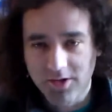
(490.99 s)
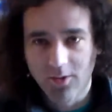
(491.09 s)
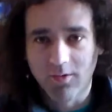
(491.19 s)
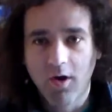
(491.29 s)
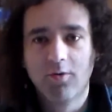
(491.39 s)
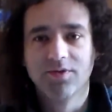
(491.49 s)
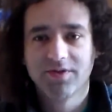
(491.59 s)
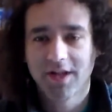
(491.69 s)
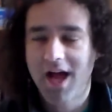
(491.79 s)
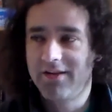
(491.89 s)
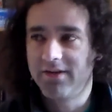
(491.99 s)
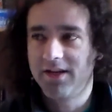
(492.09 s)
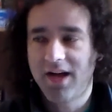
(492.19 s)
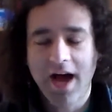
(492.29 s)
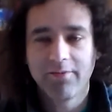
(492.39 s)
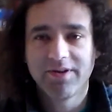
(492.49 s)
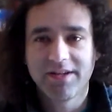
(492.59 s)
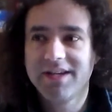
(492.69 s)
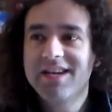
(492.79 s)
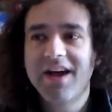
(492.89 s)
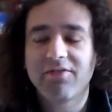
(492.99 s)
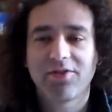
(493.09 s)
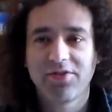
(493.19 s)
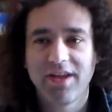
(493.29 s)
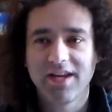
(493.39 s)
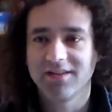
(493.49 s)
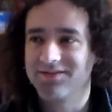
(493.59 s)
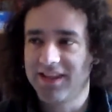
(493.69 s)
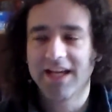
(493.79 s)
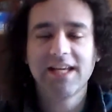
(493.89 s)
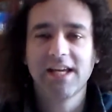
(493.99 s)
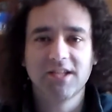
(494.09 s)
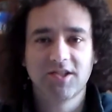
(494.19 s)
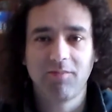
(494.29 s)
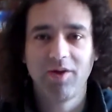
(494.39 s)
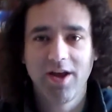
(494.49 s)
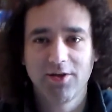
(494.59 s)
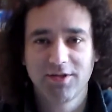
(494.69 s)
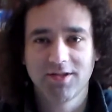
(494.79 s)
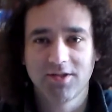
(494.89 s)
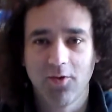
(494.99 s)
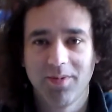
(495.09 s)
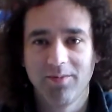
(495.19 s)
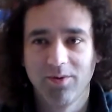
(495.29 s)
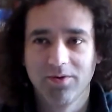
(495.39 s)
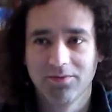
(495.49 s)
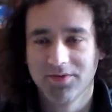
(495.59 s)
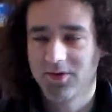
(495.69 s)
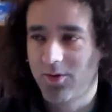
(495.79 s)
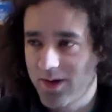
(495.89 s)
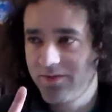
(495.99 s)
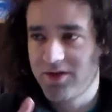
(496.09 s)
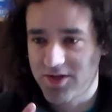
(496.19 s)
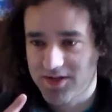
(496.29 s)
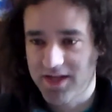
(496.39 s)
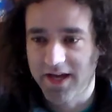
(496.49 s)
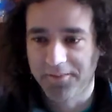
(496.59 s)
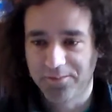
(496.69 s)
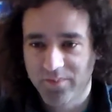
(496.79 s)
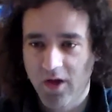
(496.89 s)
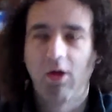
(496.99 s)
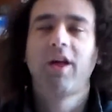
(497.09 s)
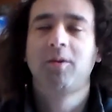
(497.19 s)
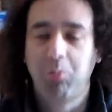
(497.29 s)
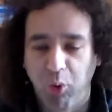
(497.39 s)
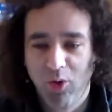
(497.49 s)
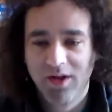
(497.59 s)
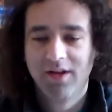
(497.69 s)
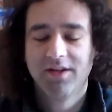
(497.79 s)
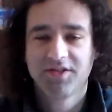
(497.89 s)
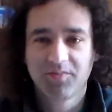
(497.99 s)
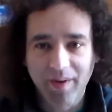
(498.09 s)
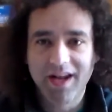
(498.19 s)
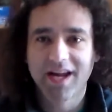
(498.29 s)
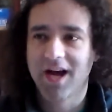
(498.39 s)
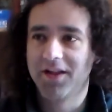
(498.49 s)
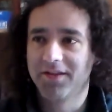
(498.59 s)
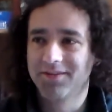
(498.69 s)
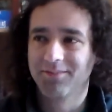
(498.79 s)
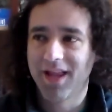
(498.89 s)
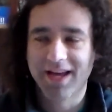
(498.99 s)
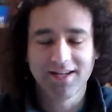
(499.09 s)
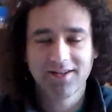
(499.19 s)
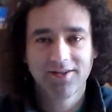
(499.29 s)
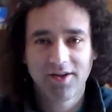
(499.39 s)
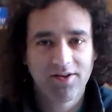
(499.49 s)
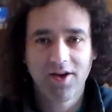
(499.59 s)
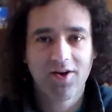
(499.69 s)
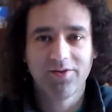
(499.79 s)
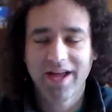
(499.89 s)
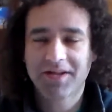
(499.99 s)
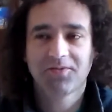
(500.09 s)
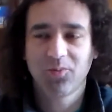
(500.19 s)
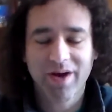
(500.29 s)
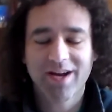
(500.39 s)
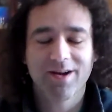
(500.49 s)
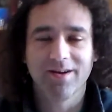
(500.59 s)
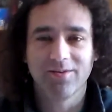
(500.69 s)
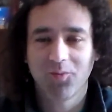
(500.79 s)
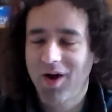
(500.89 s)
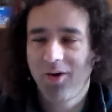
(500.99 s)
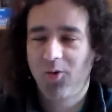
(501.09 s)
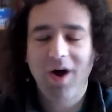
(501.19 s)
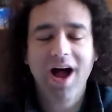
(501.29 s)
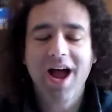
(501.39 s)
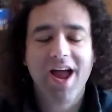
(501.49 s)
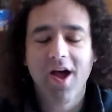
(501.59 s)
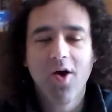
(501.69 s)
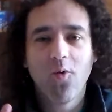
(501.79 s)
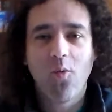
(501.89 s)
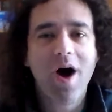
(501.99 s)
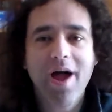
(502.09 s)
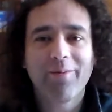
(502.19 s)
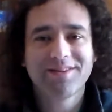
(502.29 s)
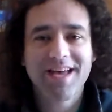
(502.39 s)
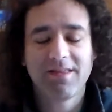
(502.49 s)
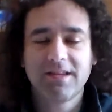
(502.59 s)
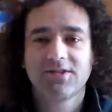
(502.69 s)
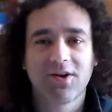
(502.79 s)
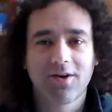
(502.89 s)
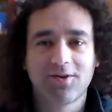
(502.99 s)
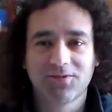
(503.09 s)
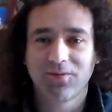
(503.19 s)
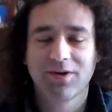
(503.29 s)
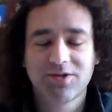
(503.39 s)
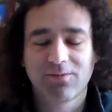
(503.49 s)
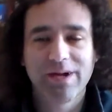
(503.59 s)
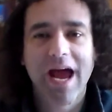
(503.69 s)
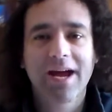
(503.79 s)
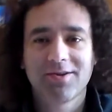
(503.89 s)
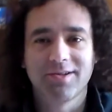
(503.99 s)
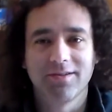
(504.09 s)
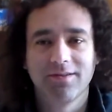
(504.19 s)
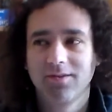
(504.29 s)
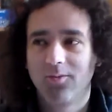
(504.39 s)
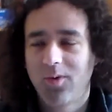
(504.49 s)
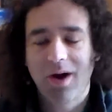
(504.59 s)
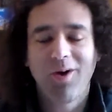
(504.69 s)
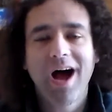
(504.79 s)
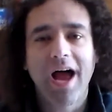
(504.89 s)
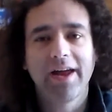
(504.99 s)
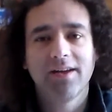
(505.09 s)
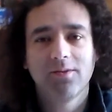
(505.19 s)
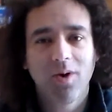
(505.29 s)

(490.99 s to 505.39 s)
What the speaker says: your own saliva. I would never think of licking someone else's open wounds, or even just like spitting on them. Like, no, that's weird. Why was that this girl's first reaction? Why?